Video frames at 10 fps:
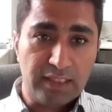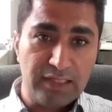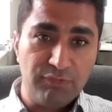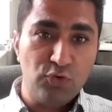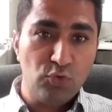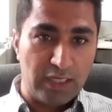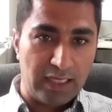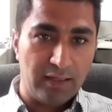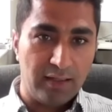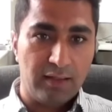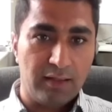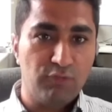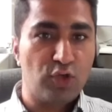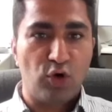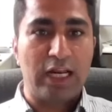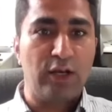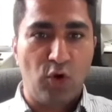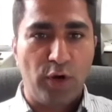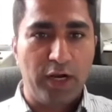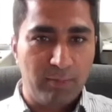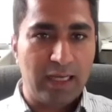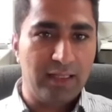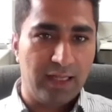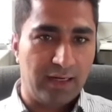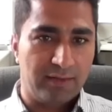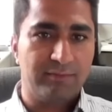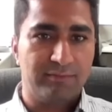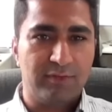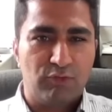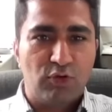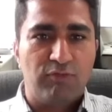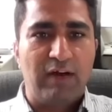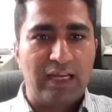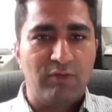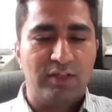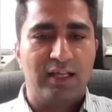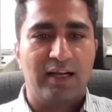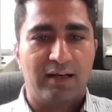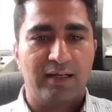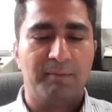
If you can, if you're not annoyed by that, if you're fine with that, right?